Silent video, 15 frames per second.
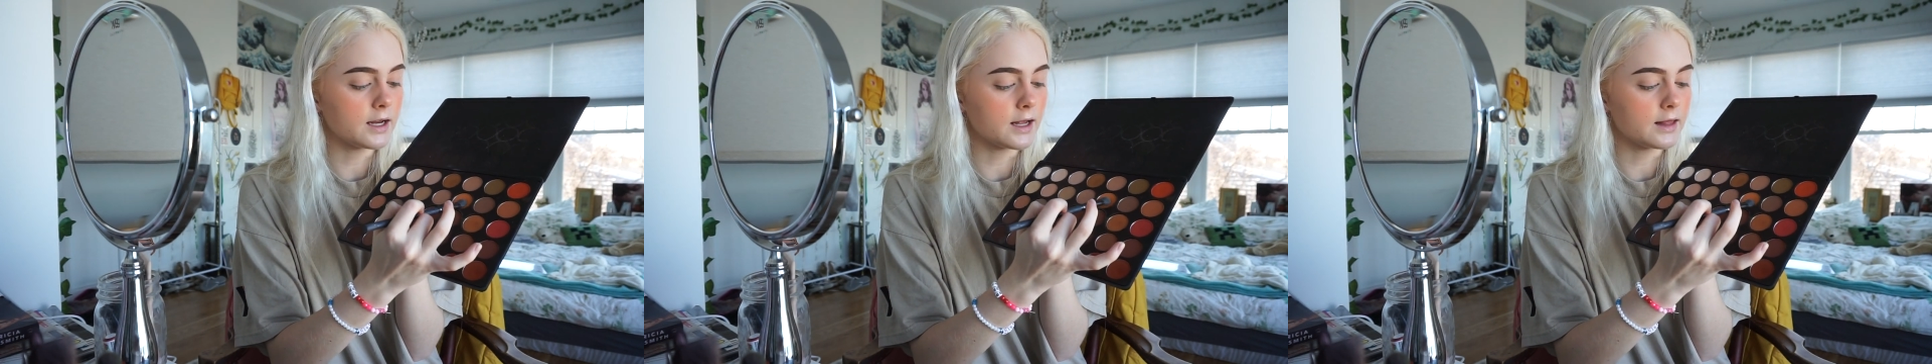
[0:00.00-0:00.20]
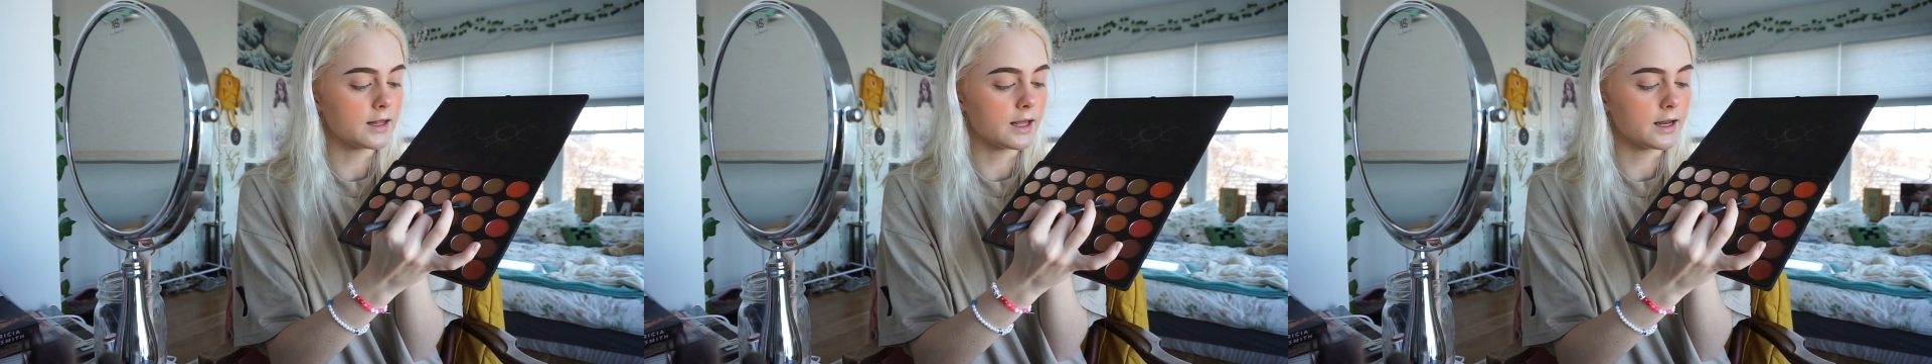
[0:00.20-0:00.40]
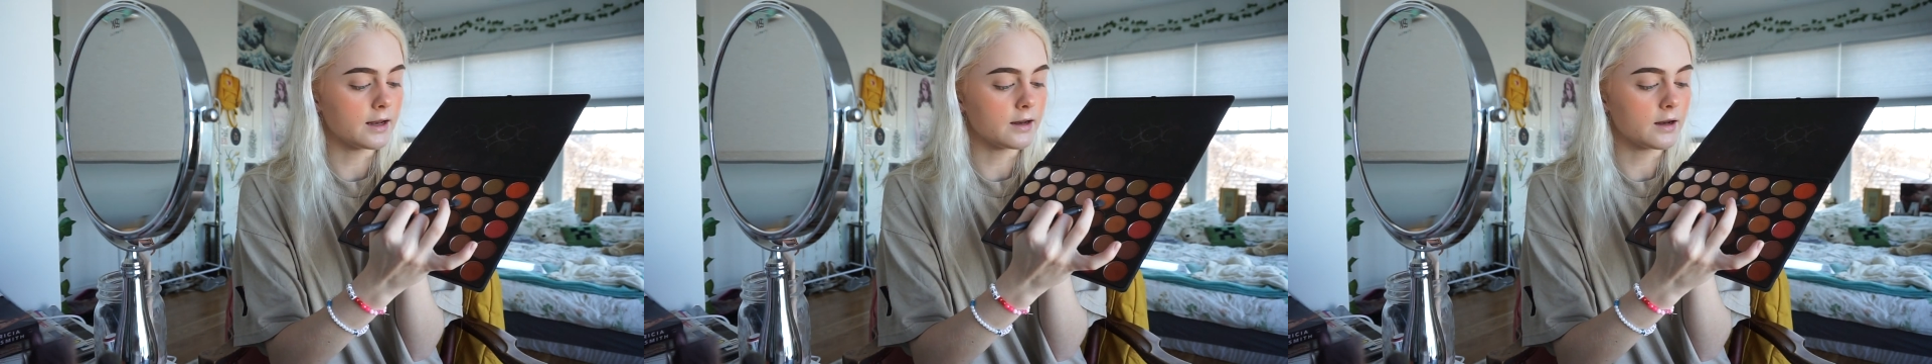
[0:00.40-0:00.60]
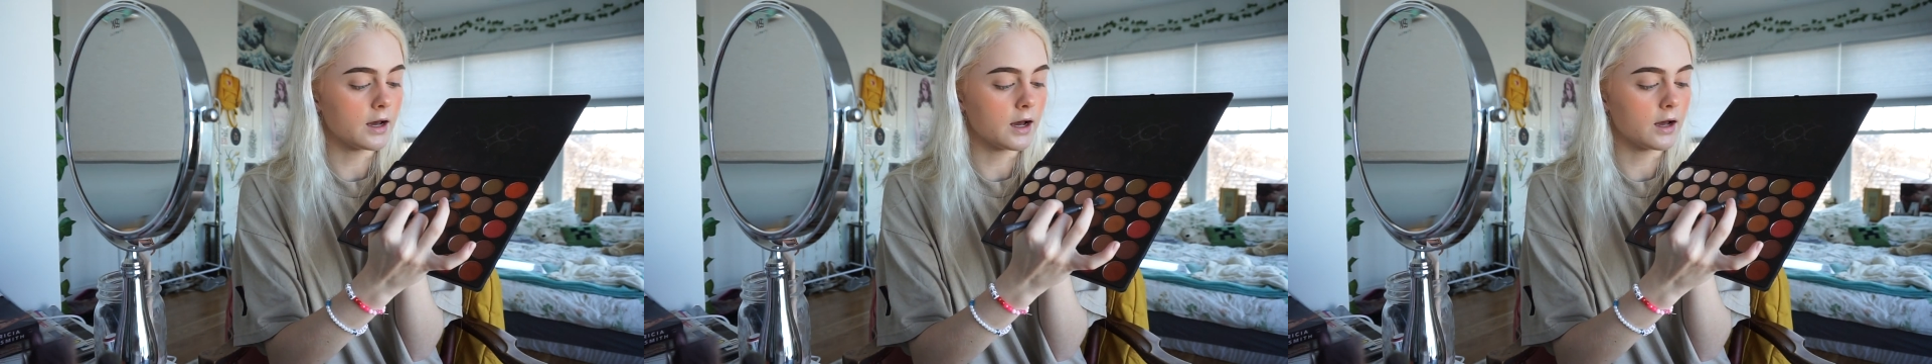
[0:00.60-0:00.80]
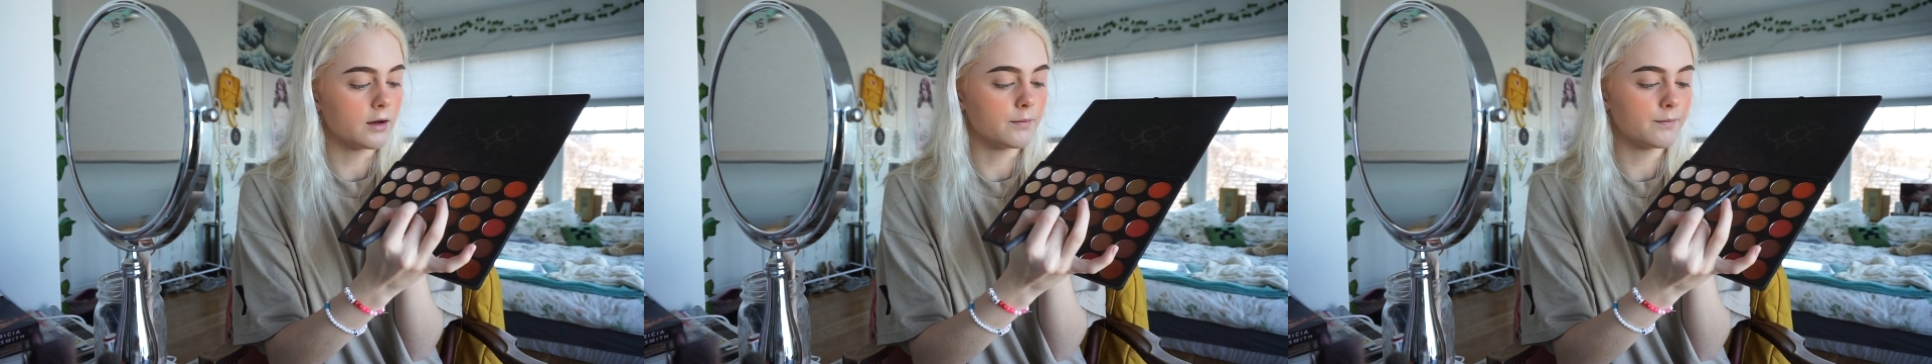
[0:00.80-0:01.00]
and then
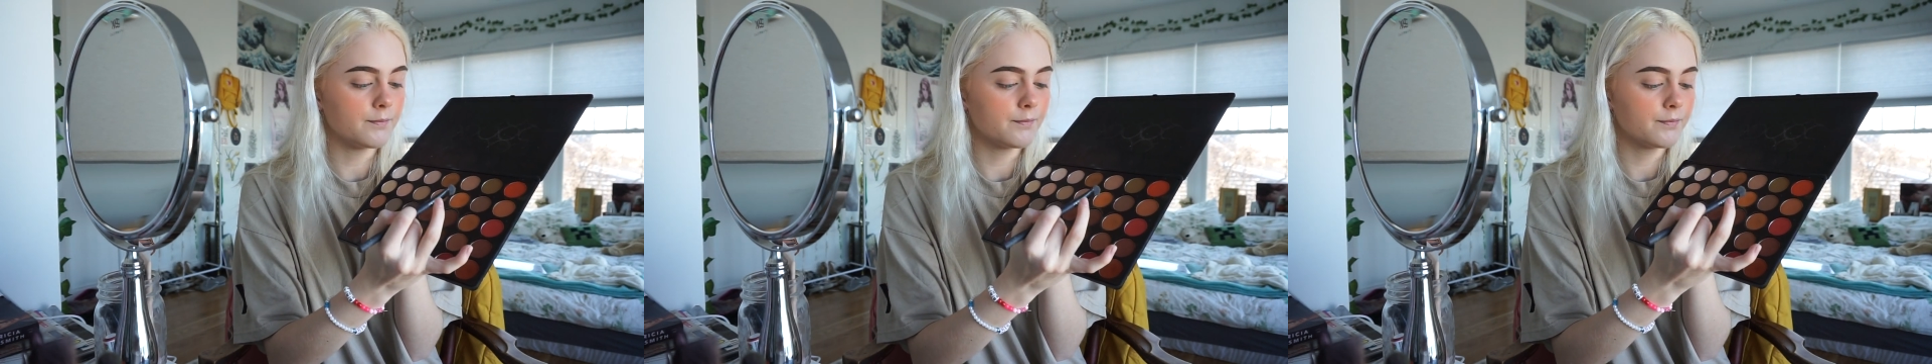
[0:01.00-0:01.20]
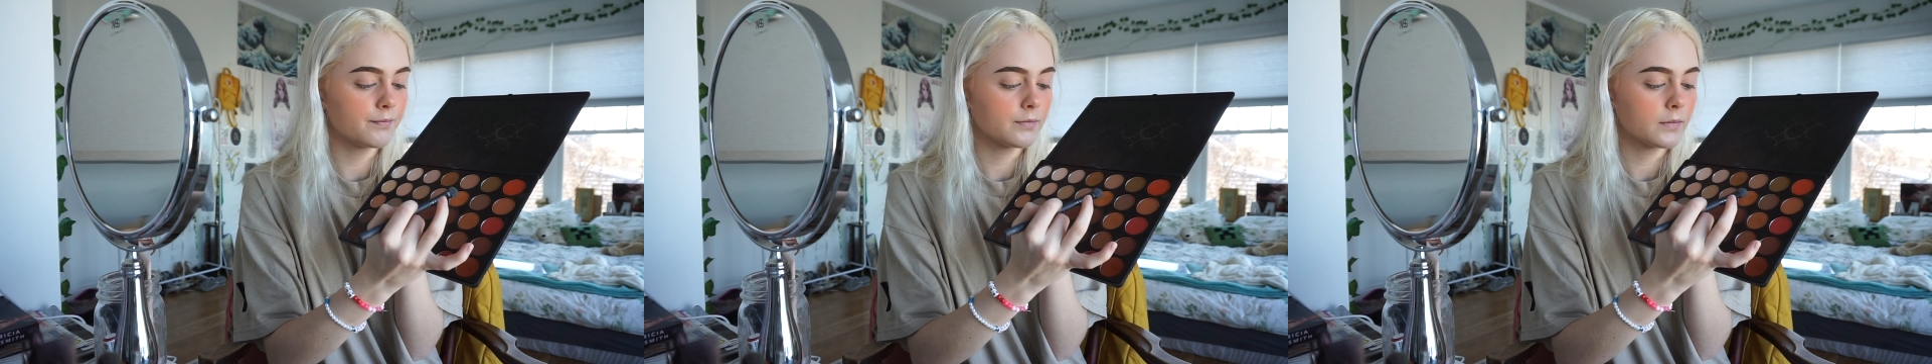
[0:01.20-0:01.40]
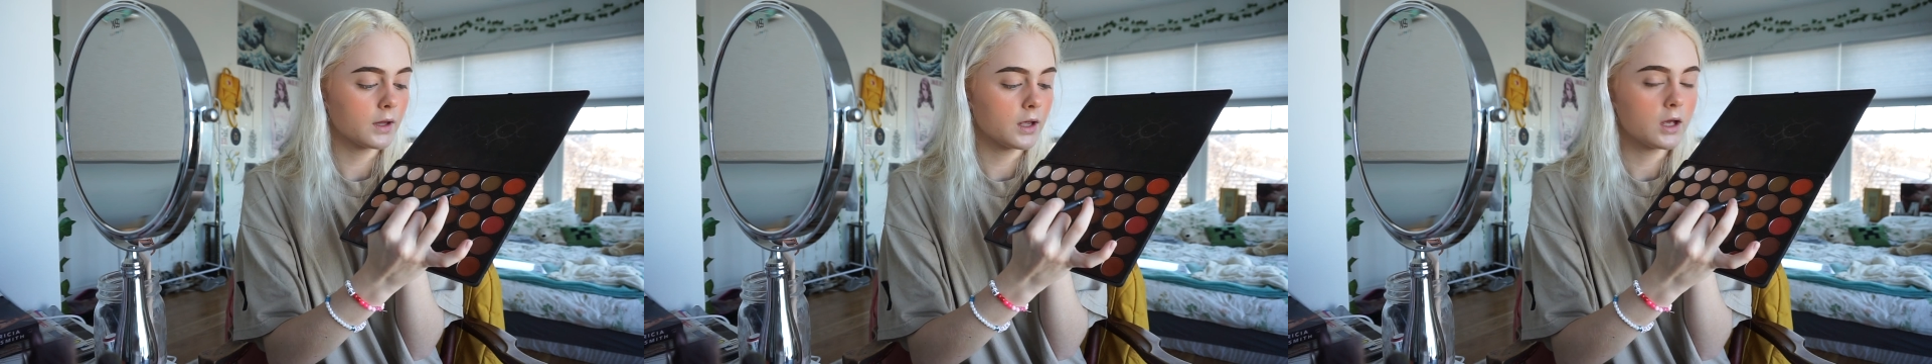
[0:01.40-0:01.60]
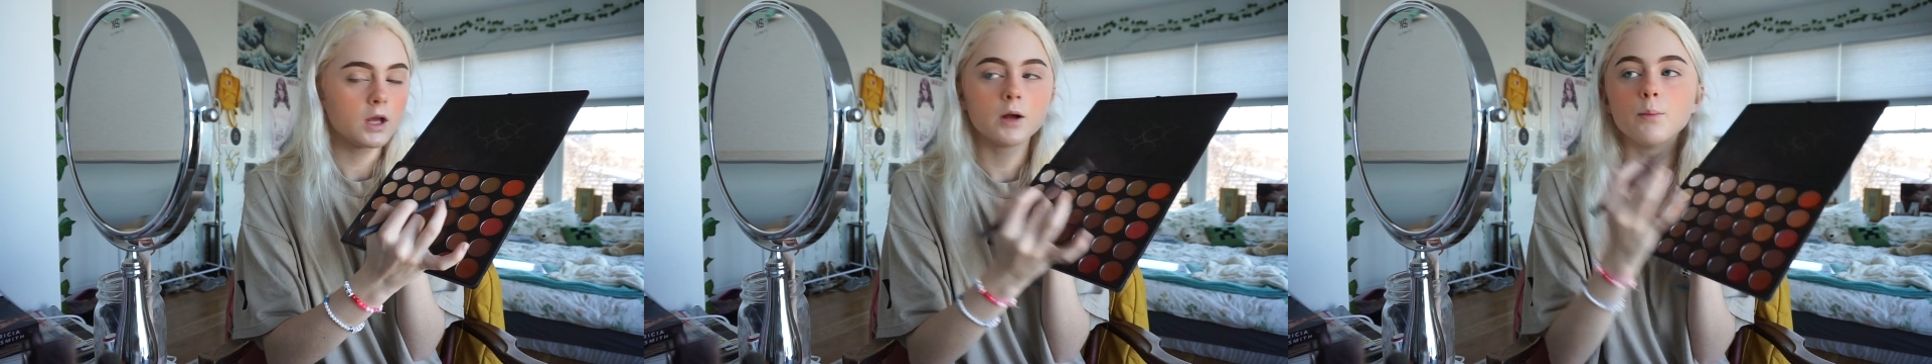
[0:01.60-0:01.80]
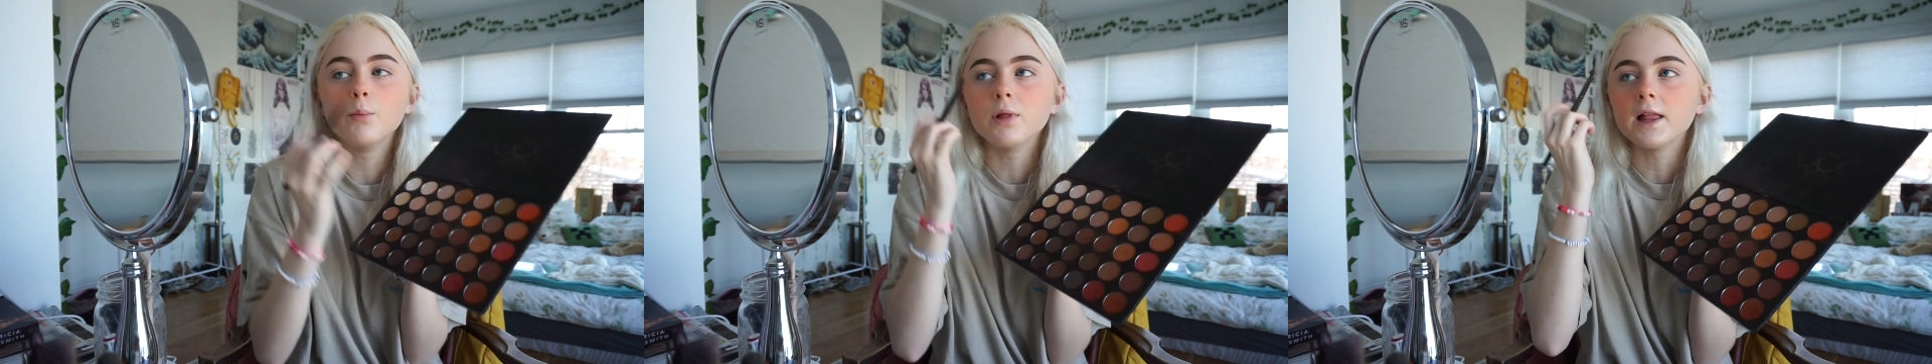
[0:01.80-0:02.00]

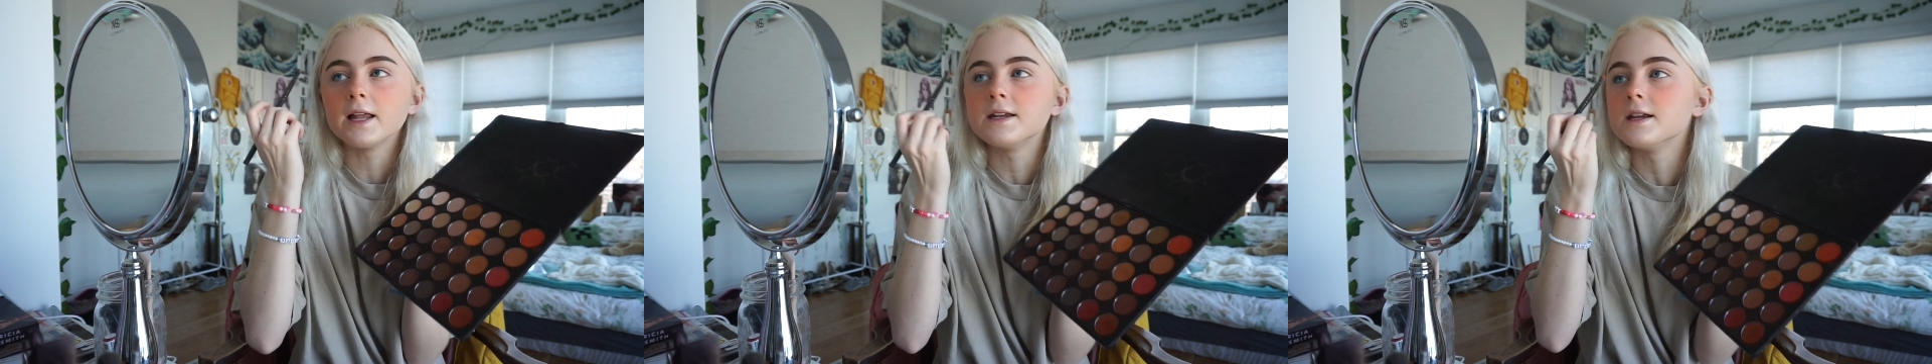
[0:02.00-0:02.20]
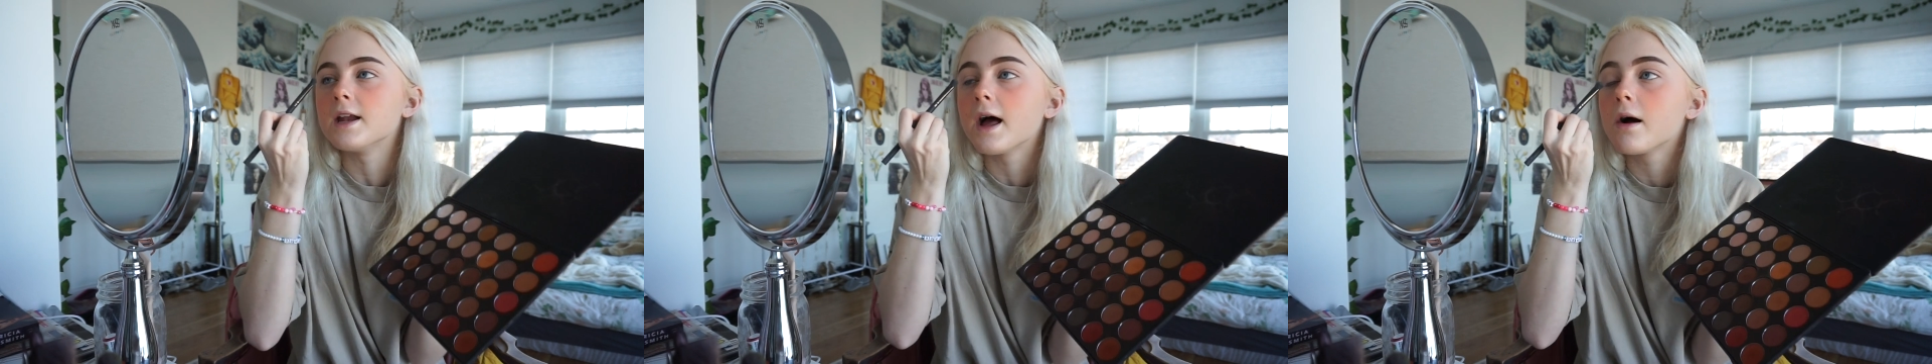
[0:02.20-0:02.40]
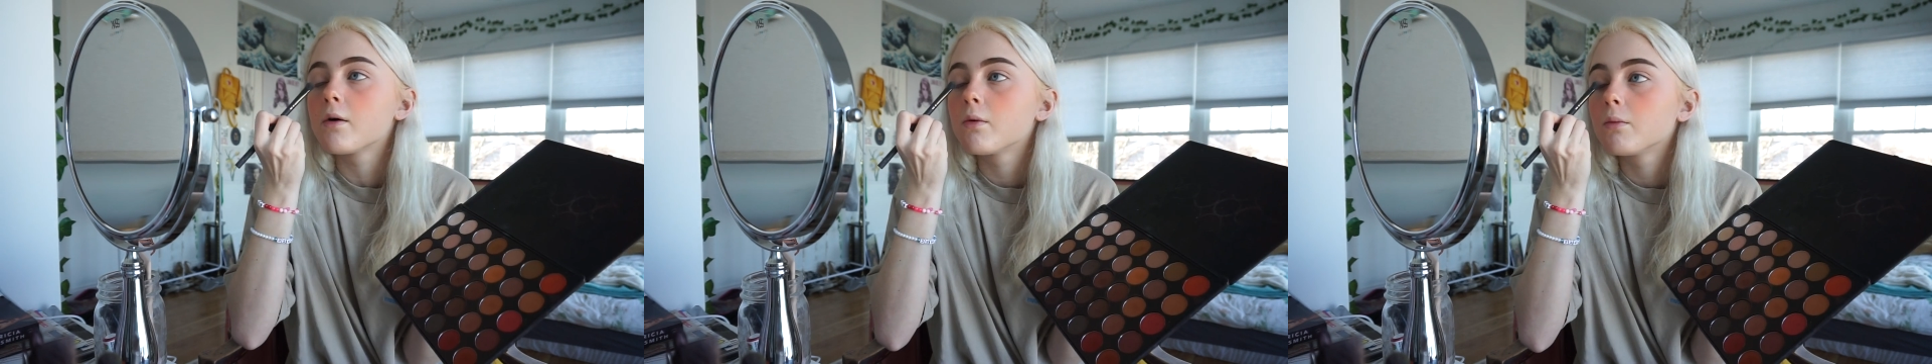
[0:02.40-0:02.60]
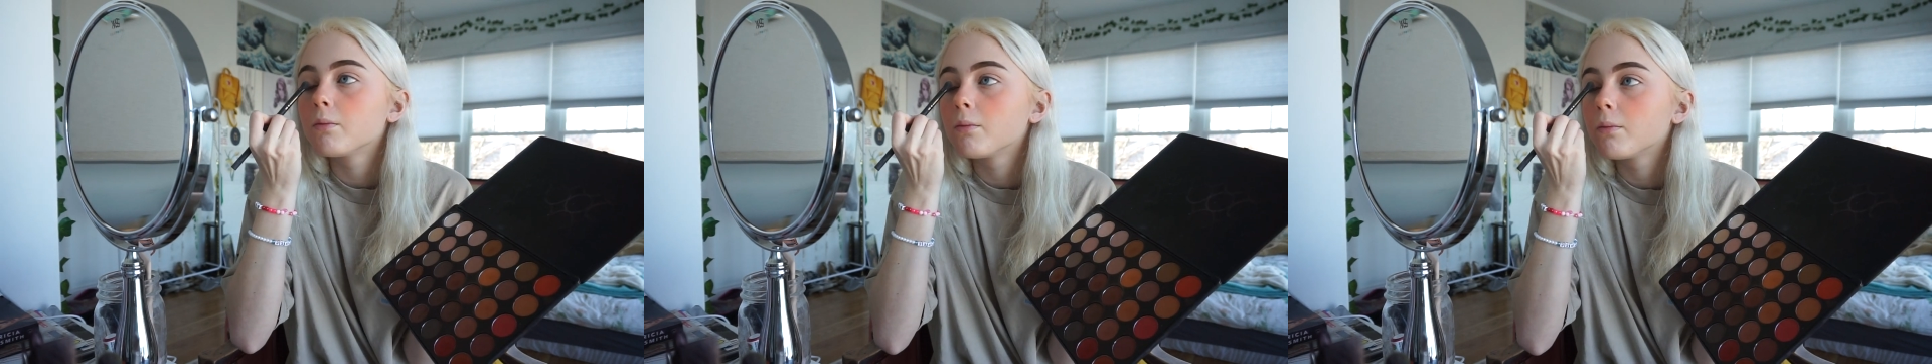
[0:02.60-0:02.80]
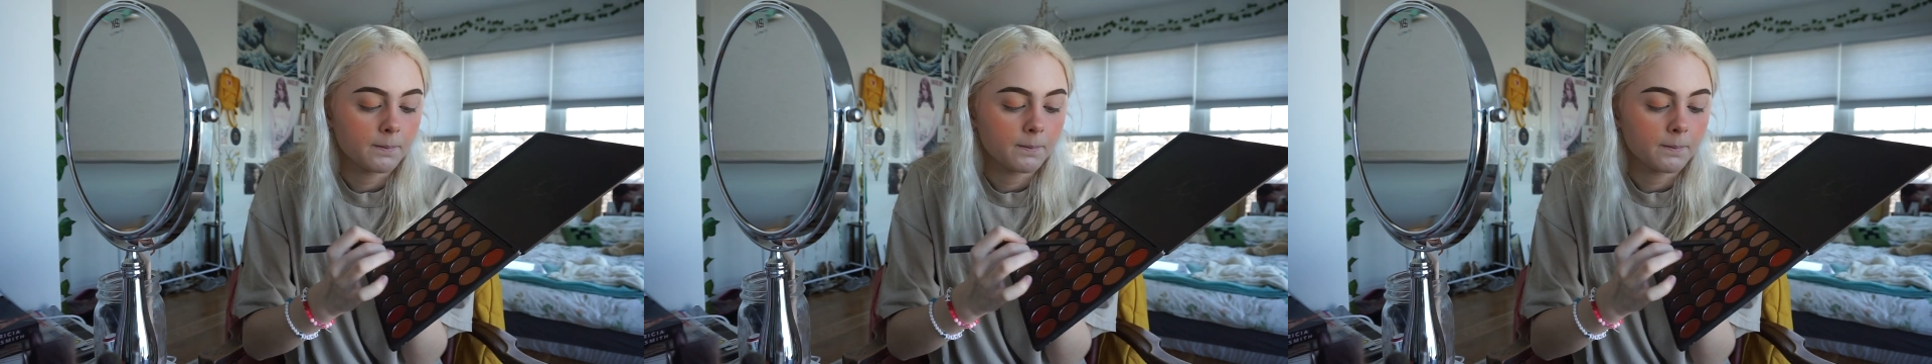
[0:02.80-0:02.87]
blend it out.